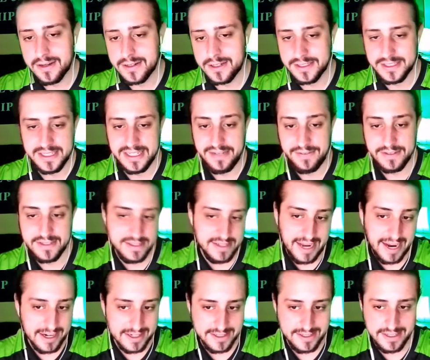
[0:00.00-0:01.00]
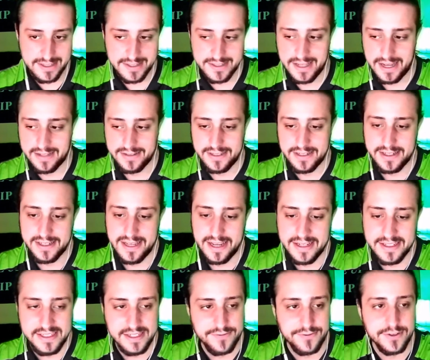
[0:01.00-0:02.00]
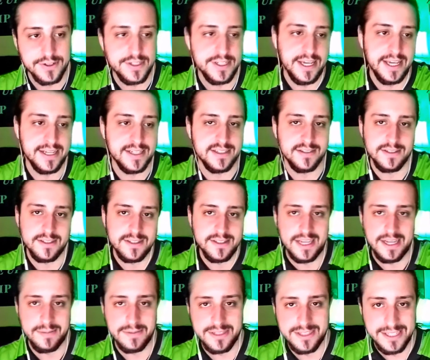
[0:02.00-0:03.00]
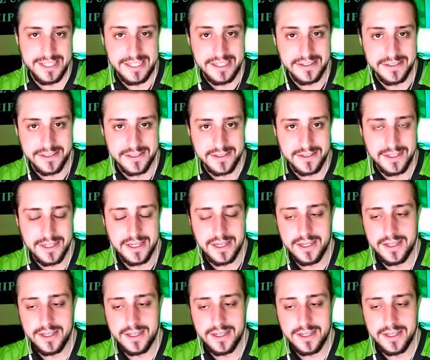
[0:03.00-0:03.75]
because even Zack says that he had different takes of the same scenes.